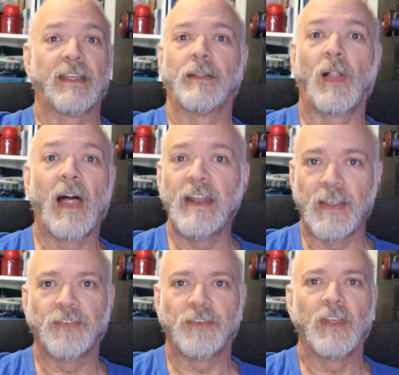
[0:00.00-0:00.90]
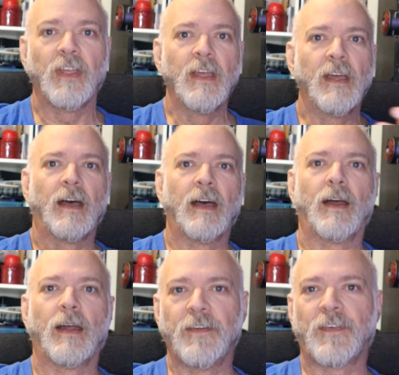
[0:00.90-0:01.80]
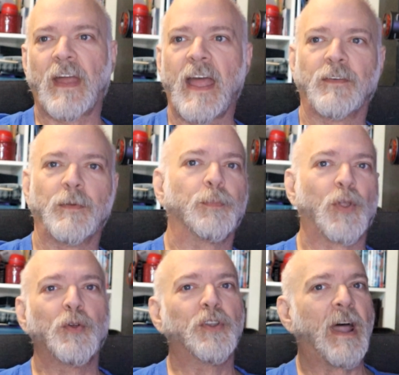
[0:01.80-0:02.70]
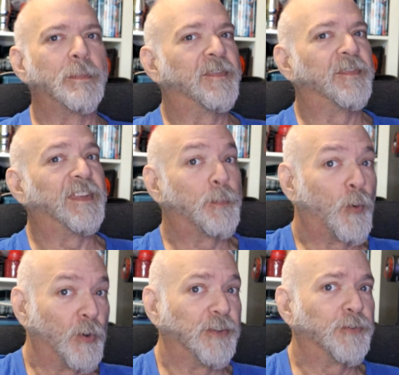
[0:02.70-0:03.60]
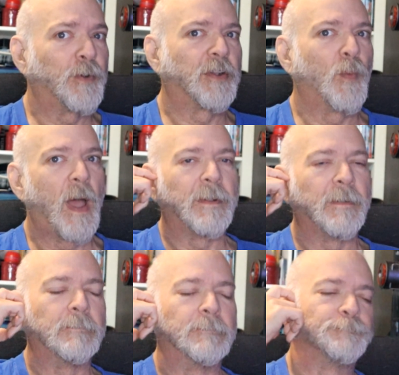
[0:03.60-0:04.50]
lightest, if I haven't blown it up if it's a poorly constructed weapon.